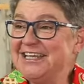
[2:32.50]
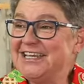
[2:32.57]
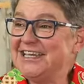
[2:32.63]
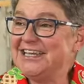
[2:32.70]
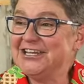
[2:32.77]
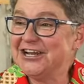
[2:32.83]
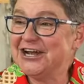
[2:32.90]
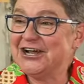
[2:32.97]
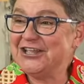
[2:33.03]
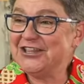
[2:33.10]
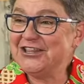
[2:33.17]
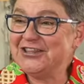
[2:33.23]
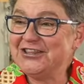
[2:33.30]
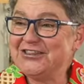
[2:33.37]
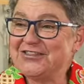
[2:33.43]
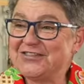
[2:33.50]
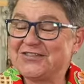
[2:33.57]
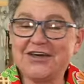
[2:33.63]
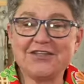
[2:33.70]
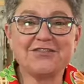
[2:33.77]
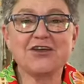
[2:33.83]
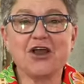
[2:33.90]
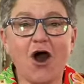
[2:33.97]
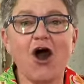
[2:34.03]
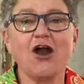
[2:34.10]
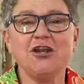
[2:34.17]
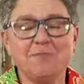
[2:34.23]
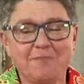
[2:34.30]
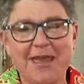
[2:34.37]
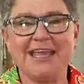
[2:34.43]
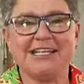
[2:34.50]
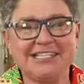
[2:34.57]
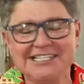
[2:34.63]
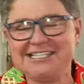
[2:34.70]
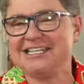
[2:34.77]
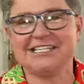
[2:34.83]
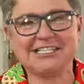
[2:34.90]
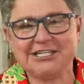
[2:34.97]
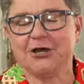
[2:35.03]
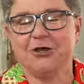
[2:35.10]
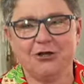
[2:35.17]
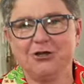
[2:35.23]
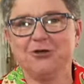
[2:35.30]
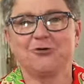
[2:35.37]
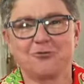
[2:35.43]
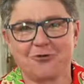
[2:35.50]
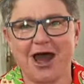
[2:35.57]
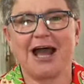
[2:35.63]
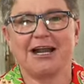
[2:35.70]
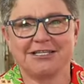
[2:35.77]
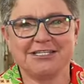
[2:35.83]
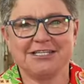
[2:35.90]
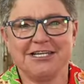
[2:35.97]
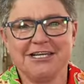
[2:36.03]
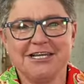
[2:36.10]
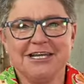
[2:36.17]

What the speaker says: you know, the garden beds just don't look right.